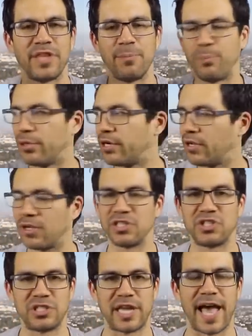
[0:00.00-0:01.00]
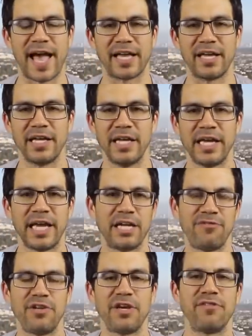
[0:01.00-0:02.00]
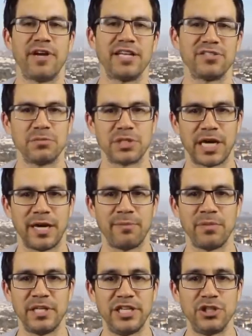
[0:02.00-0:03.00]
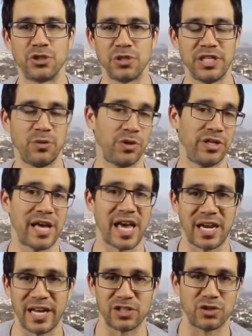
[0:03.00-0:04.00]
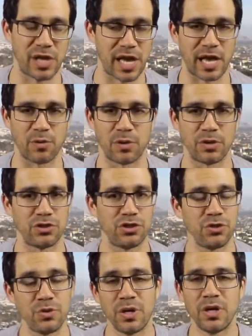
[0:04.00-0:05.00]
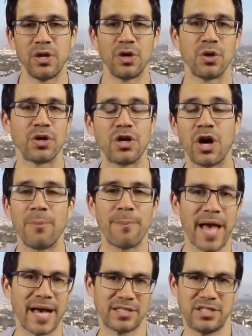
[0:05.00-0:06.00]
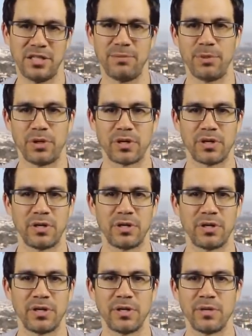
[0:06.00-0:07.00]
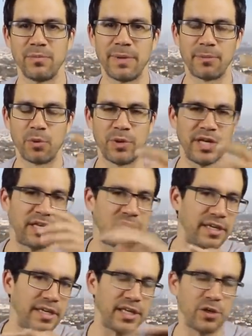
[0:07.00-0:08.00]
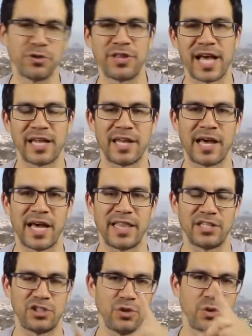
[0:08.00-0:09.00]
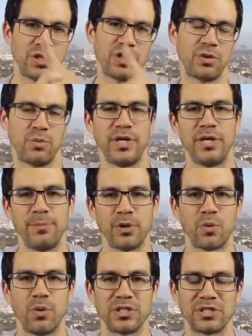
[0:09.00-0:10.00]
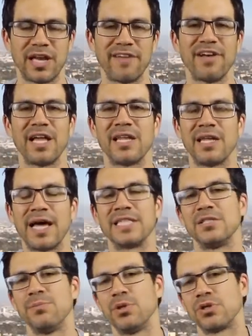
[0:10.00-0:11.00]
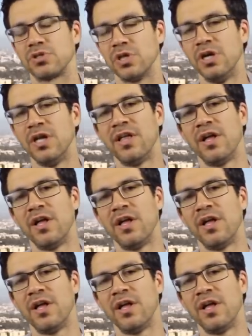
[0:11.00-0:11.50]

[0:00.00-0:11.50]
then put it on a stack. And if you ever have some time leisurely where you got an extra hour or two, come back to the book. Remember, we killed that lie that you're only gonna read a book once. I've got lots of books,